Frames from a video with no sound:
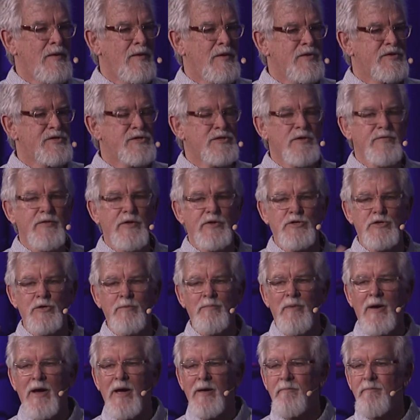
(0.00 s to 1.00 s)
so that you
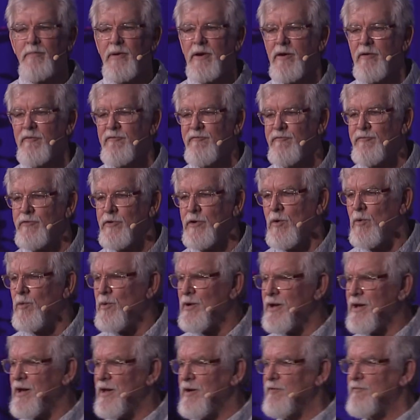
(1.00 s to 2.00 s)
might bear fruit. Well,
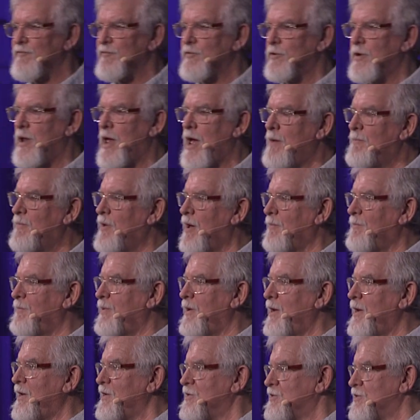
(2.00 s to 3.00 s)
what kind of fruit? How about
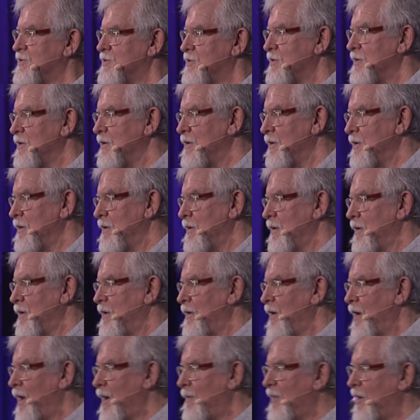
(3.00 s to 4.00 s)
peace?
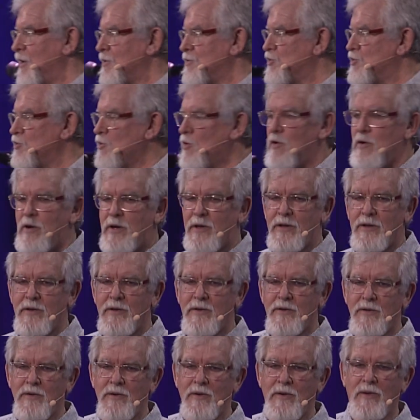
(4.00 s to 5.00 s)
How about joy?
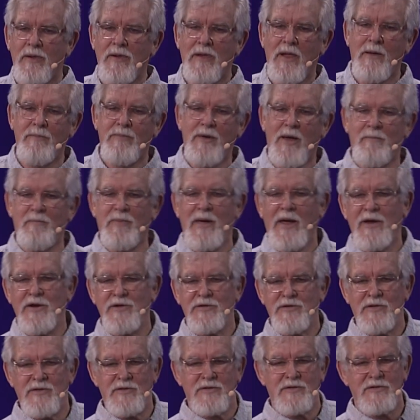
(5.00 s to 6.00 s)
How about
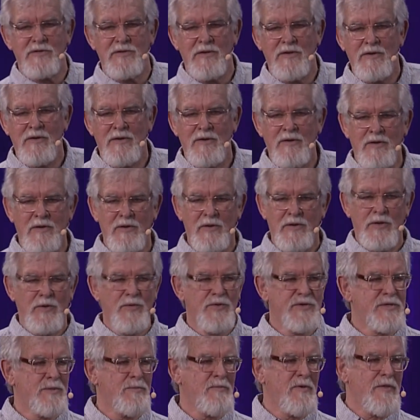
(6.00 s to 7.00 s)
patience? You
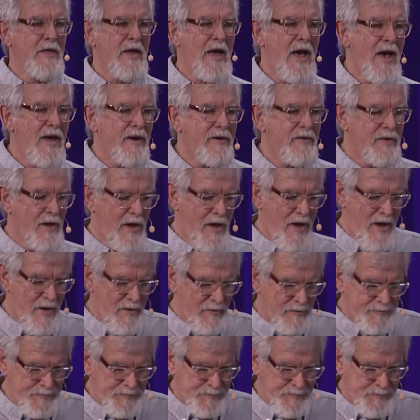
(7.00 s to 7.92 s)
want some of that? Yeah.